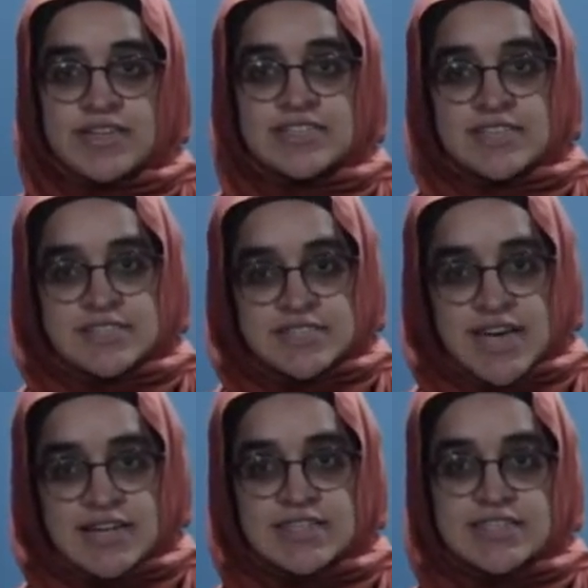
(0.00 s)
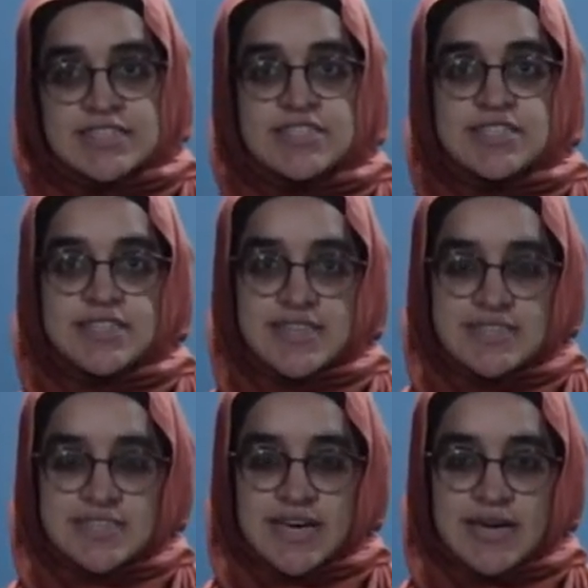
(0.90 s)
such that this
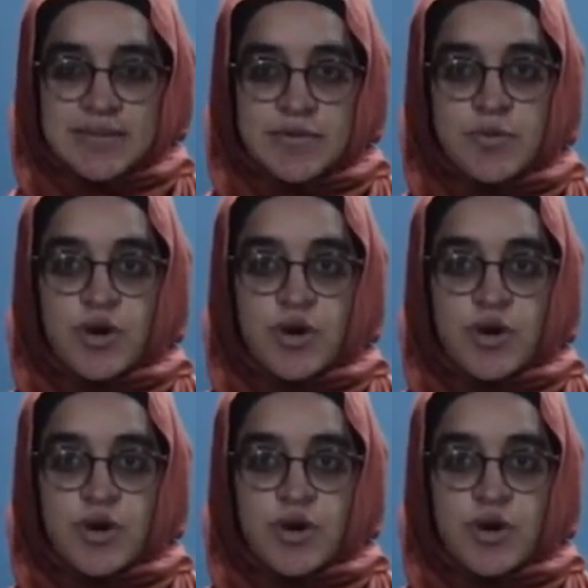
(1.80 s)
DNAzyme,